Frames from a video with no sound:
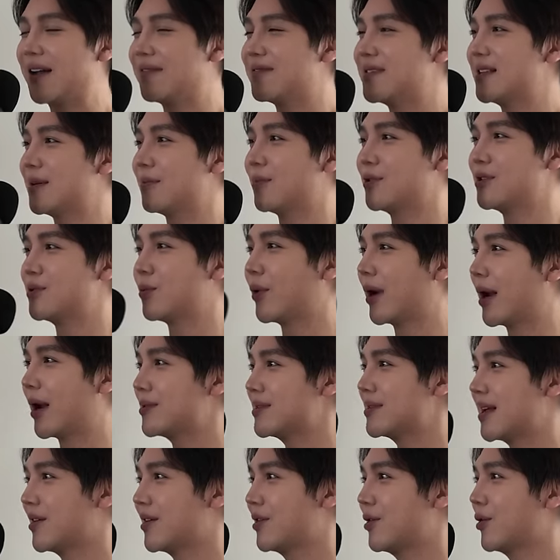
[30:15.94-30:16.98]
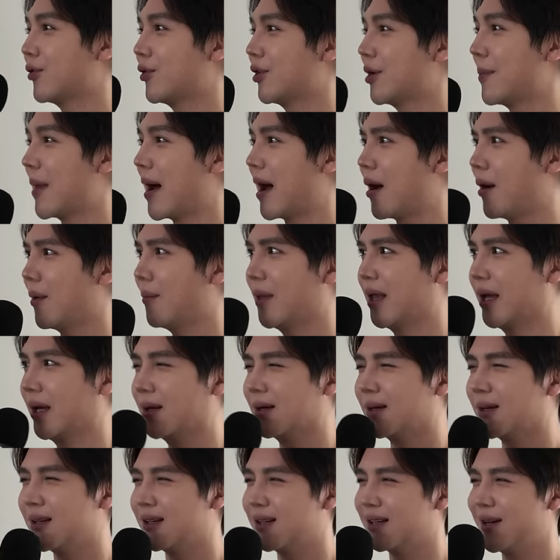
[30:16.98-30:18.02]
kind of similar to what I was telling you earlier about how I'm like,